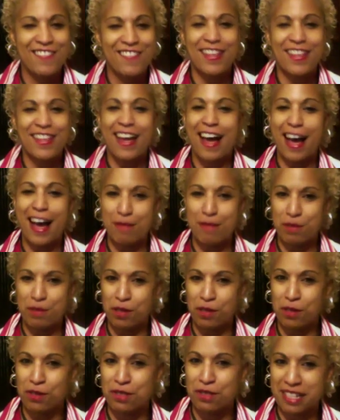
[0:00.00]
I'm sure
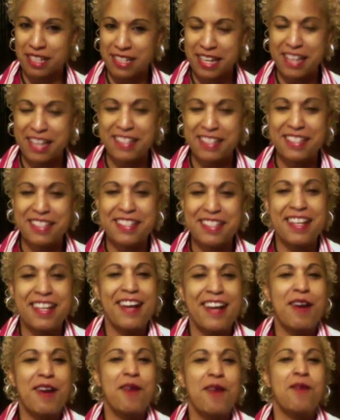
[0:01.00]
you said yes.
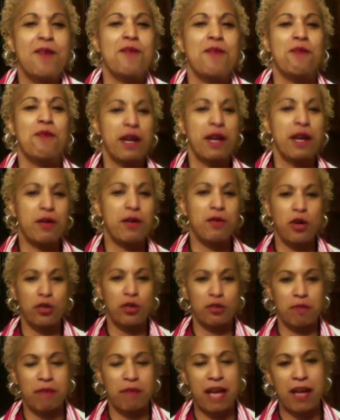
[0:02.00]
Right and wrong, good
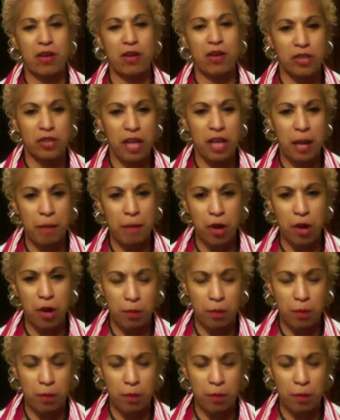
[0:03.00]
and bad, all nine, pod,